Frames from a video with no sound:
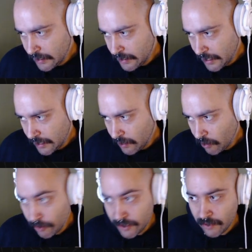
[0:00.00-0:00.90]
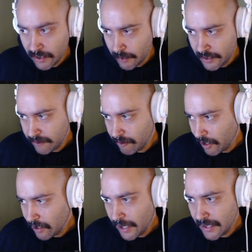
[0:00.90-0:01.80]
that Holden recommended from our
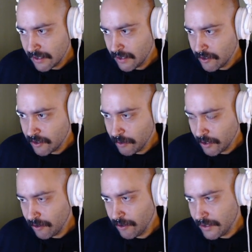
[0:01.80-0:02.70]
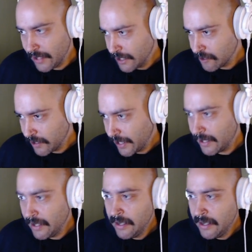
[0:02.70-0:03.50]
class, so that was super cool, and thanks for that.